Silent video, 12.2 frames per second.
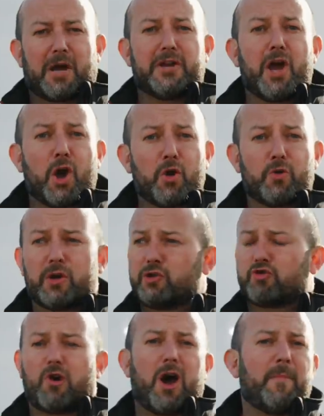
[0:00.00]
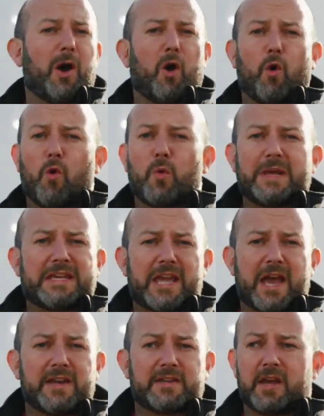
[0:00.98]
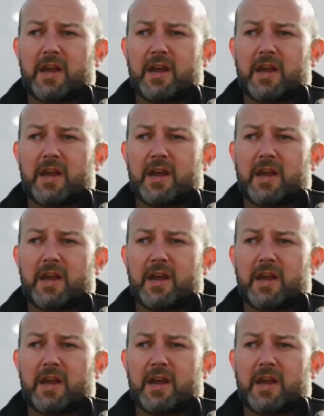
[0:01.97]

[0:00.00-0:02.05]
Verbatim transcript: But no, drama all weekend.